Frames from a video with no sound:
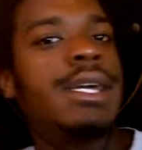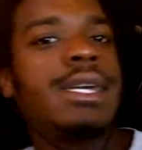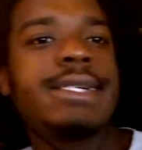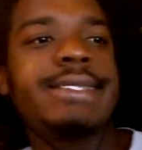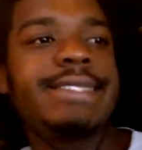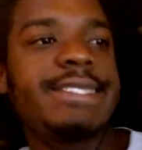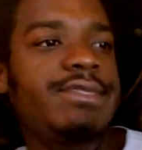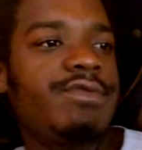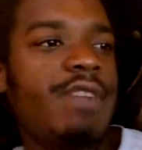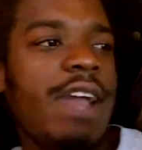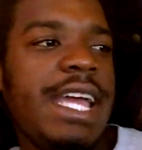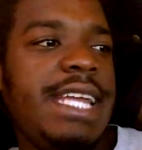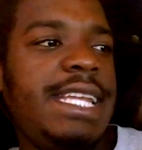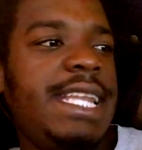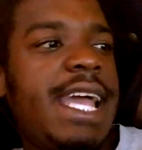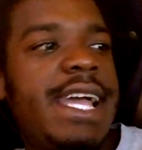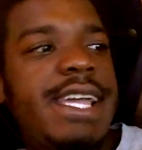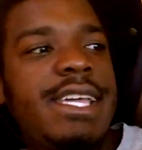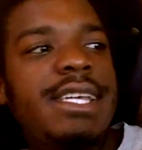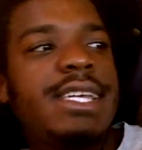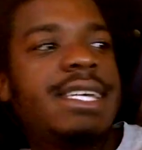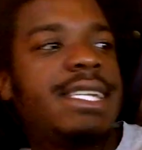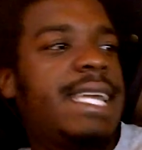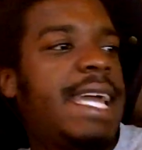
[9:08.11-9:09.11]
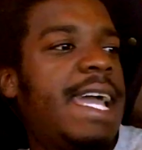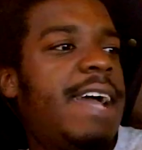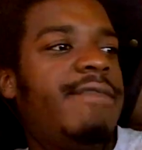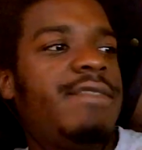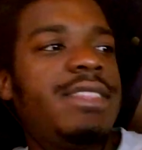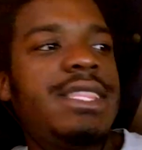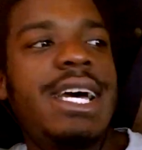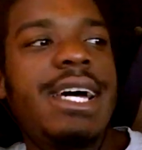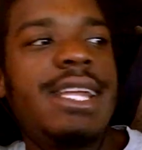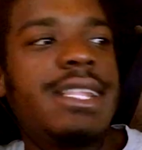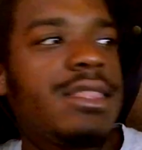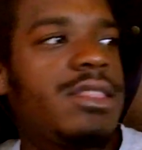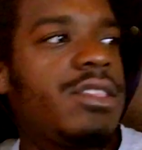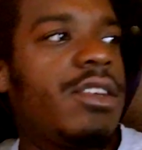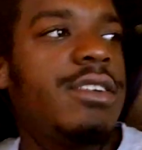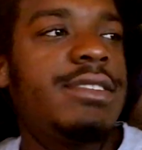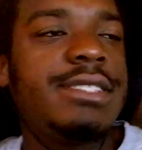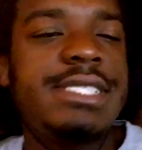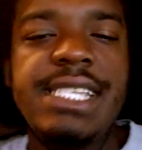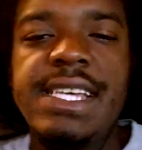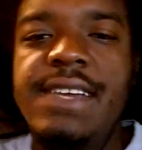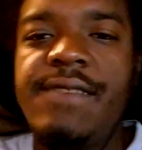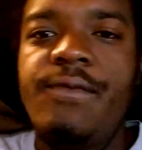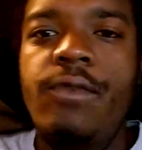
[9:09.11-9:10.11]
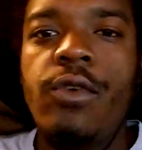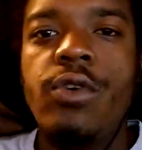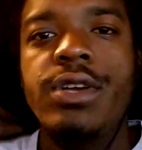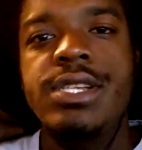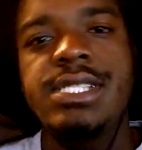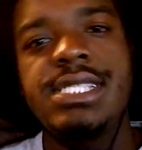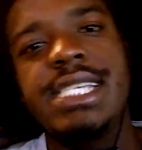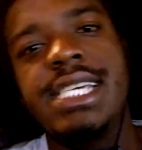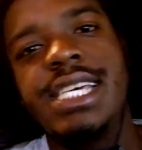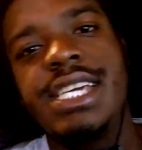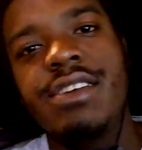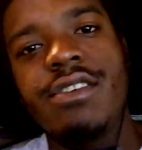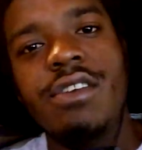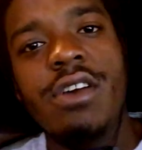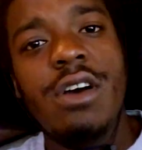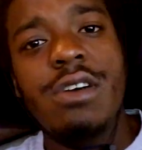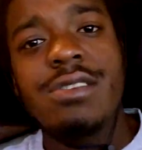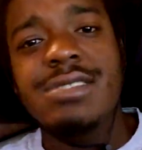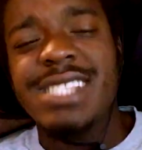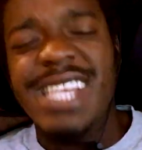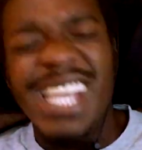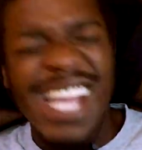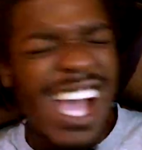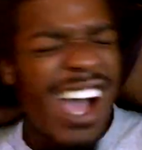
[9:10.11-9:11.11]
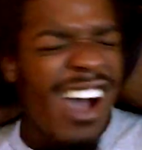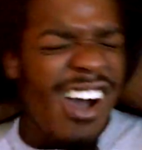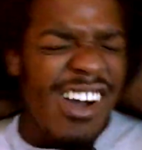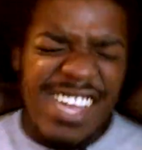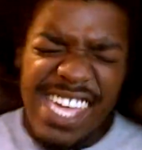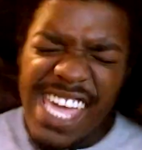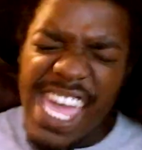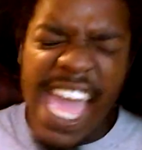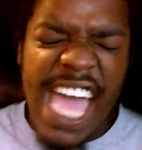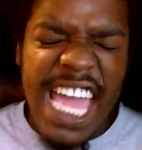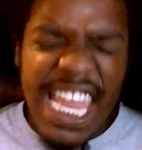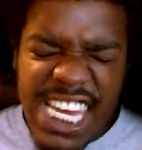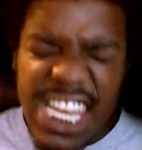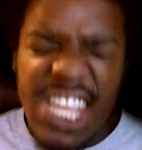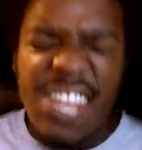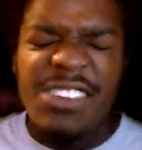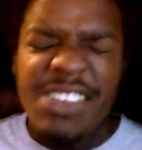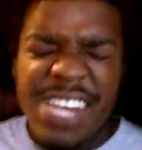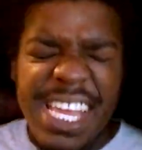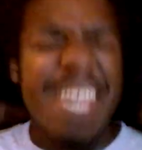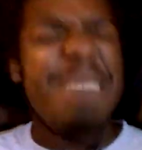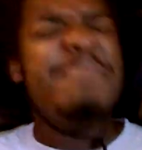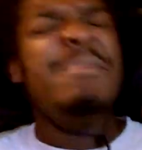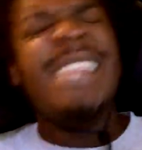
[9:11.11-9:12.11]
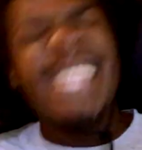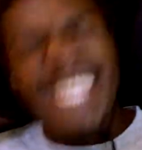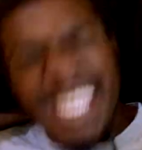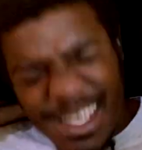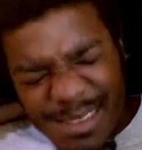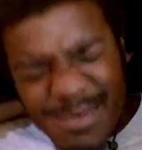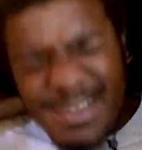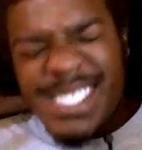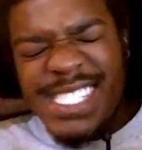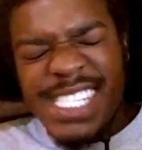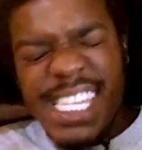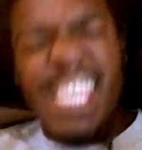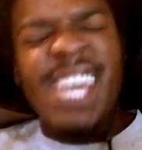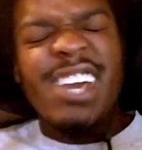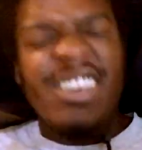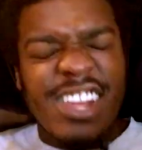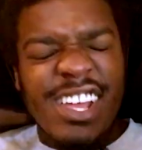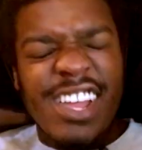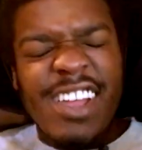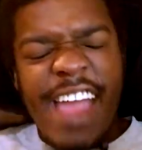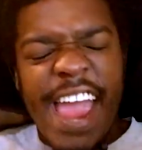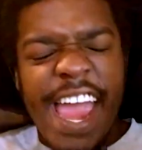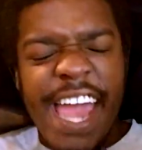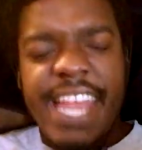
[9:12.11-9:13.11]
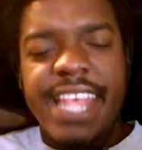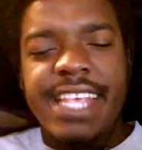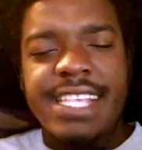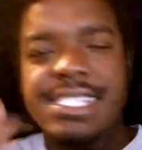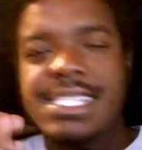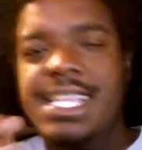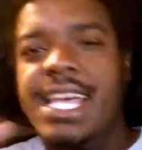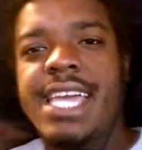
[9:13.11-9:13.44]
Because right now you're going to have a lot of 13, 14 year olds like, oh yeah, dude, Eminem's still the greatest.